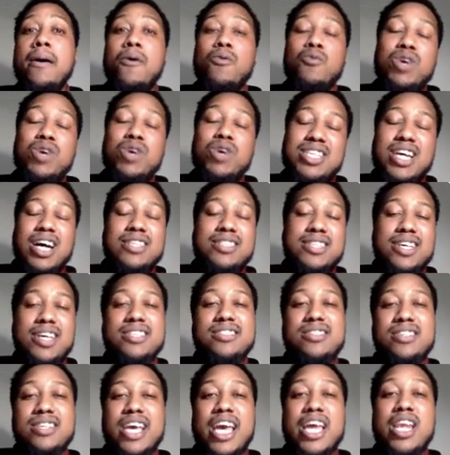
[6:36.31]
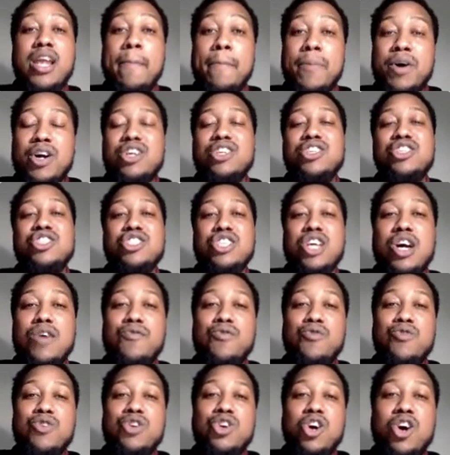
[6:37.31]
reach out to us today to book a
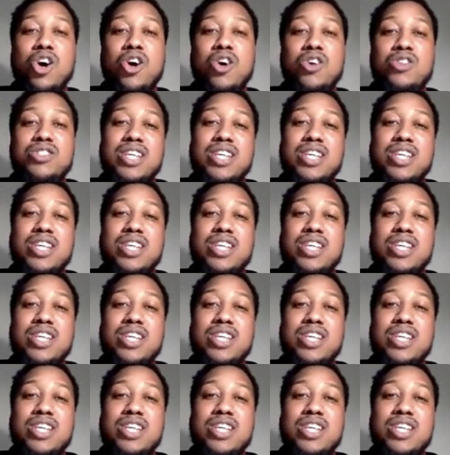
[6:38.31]
discovery call